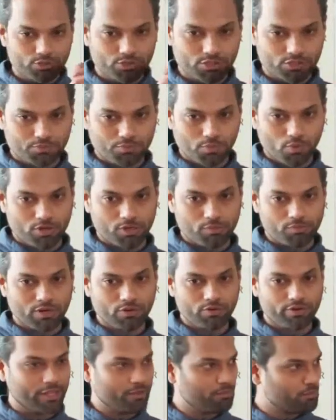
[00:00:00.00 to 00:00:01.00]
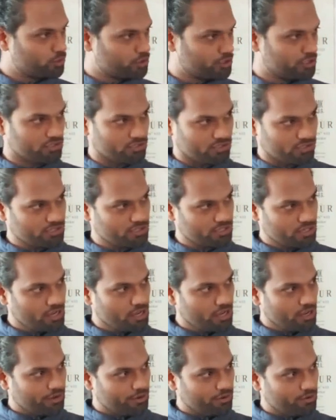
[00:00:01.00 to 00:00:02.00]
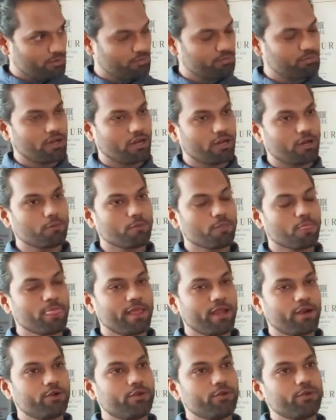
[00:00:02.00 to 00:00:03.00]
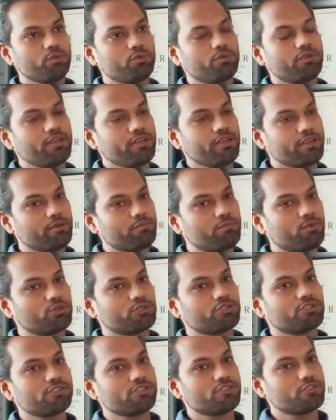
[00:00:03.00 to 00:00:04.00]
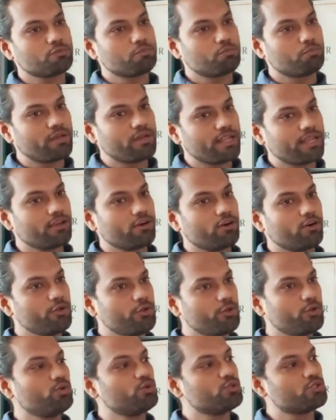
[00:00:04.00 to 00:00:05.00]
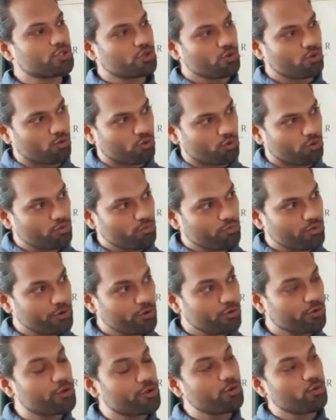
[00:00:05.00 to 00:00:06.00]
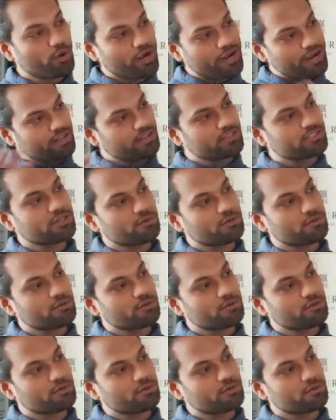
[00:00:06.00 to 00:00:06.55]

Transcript: you just spoke about emotions. You know, do you think emotions play a huge role when you're curating